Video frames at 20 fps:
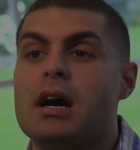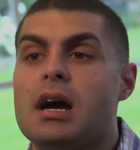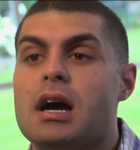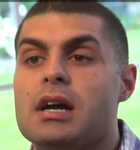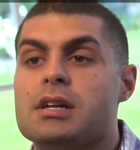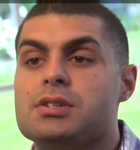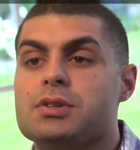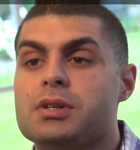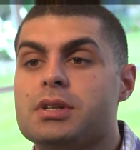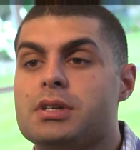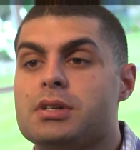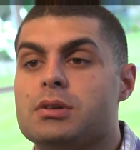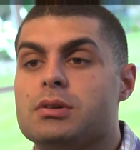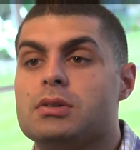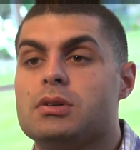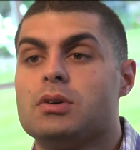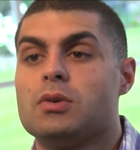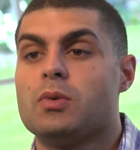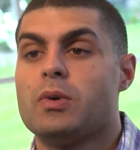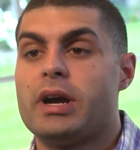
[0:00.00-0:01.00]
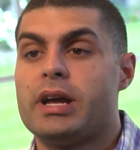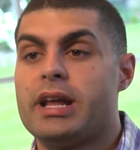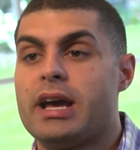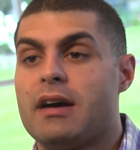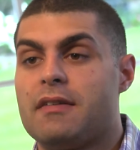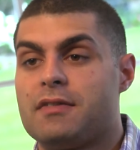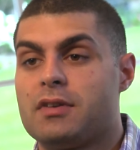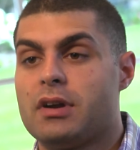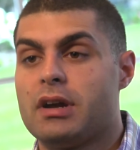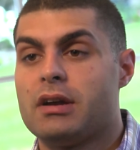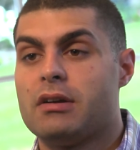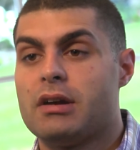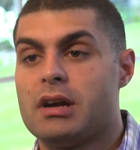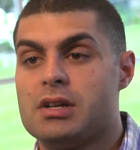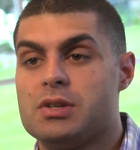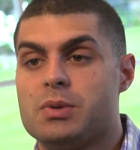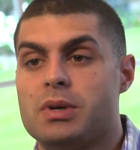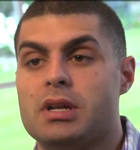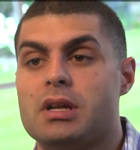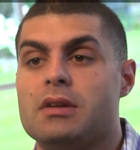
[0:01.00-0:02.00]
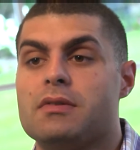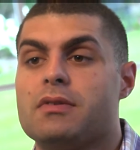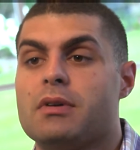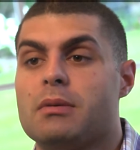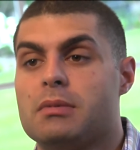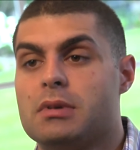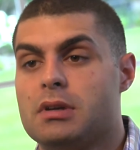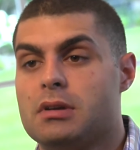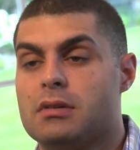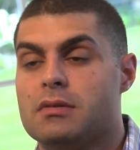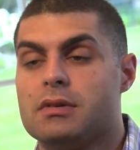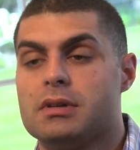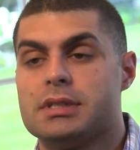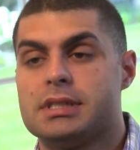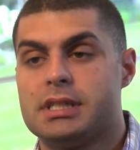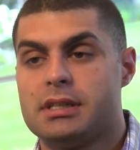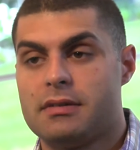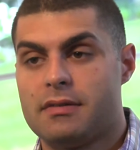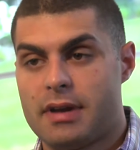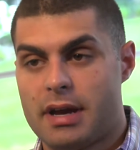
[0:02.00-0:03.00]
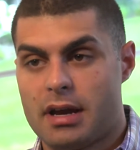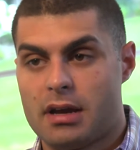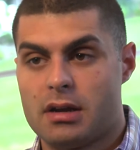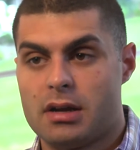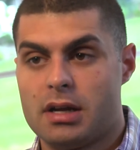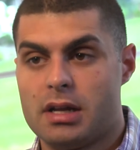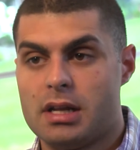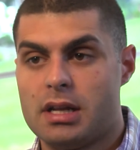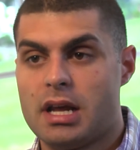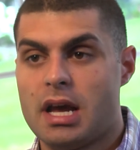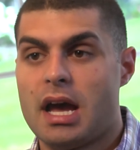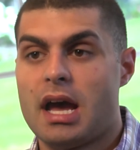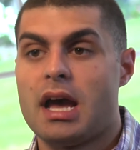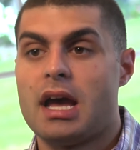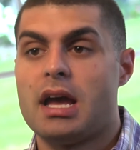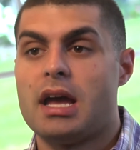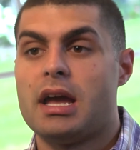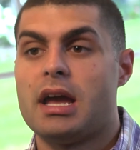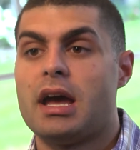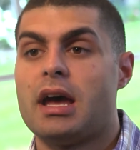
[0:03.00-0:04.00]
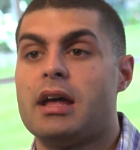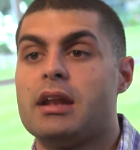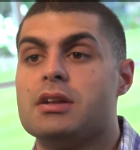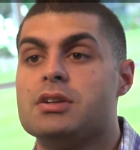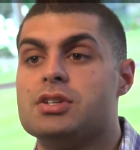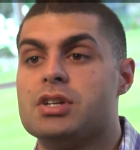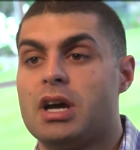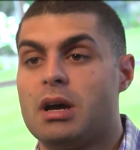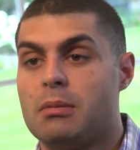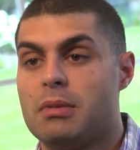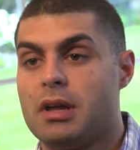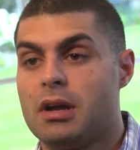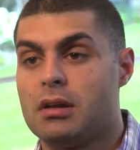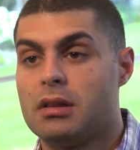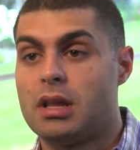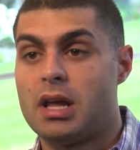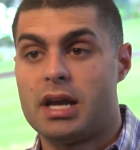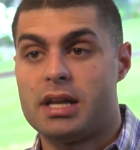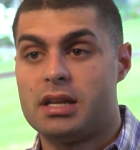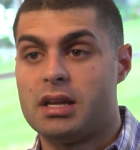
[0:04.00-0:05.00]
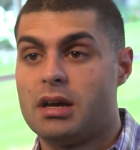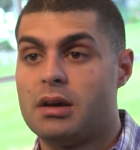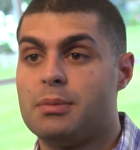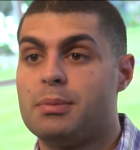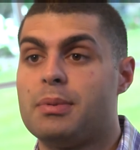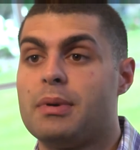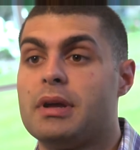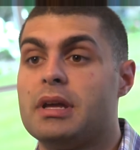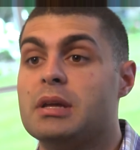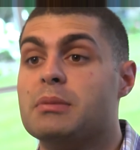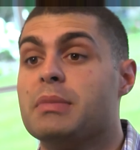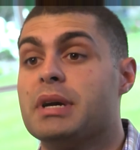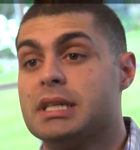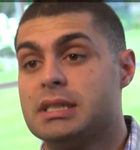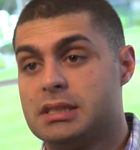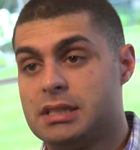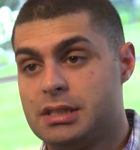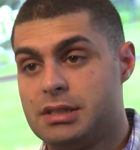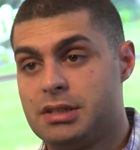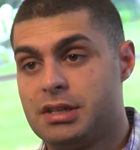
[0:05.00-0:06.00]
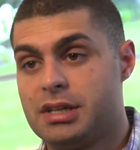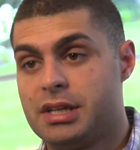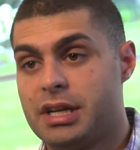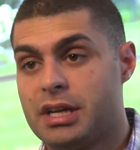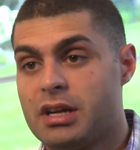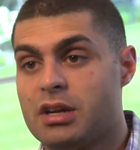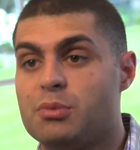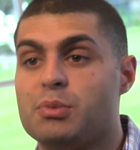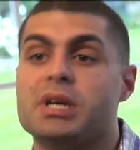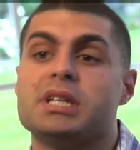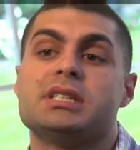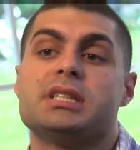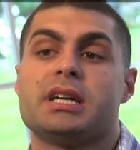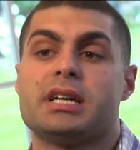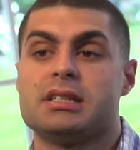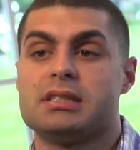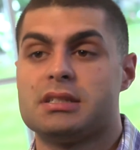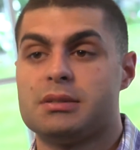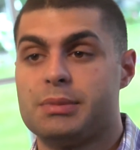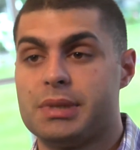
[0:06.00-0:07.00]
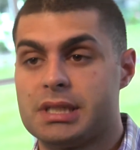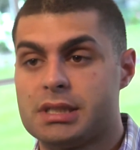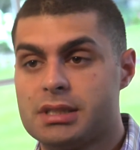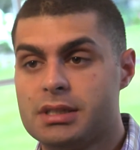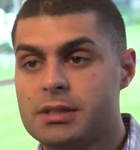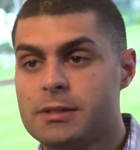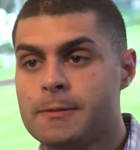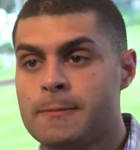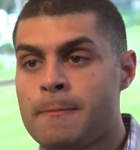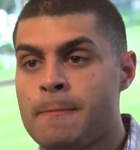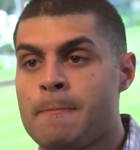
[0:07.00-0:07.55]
I joined Google right after I graduated from the University of Akron. I had a job there lined up in my senior year in my second semester.